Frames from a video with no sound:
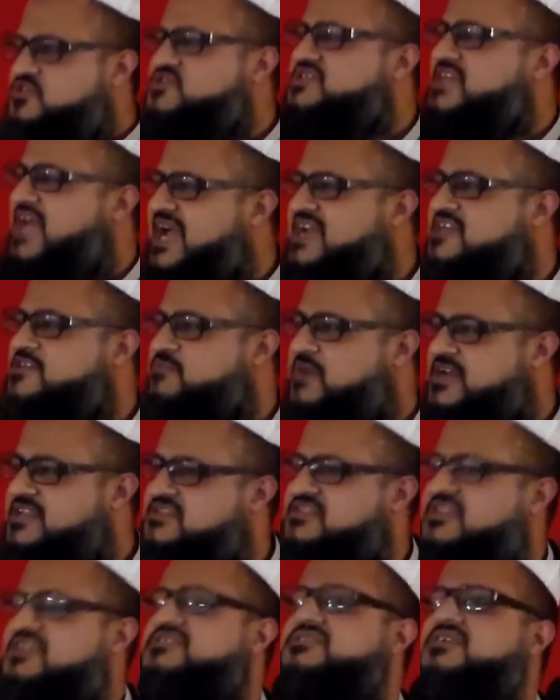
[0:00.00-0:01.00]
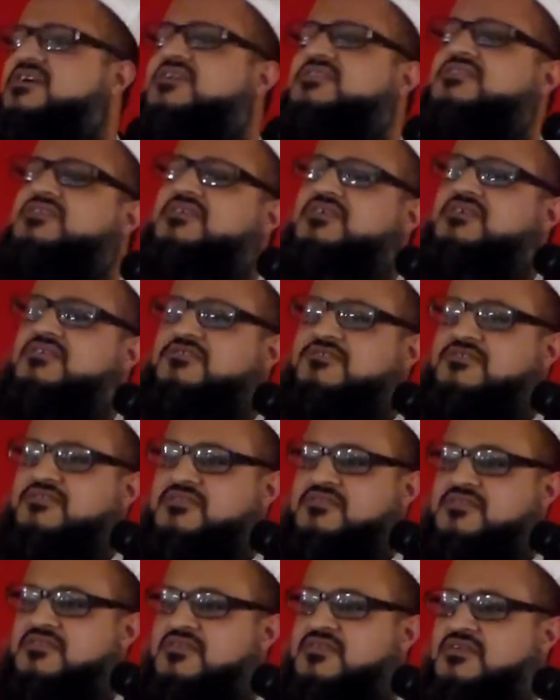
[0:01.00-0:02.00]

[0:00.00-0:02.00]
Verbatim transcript: just act by this hadith.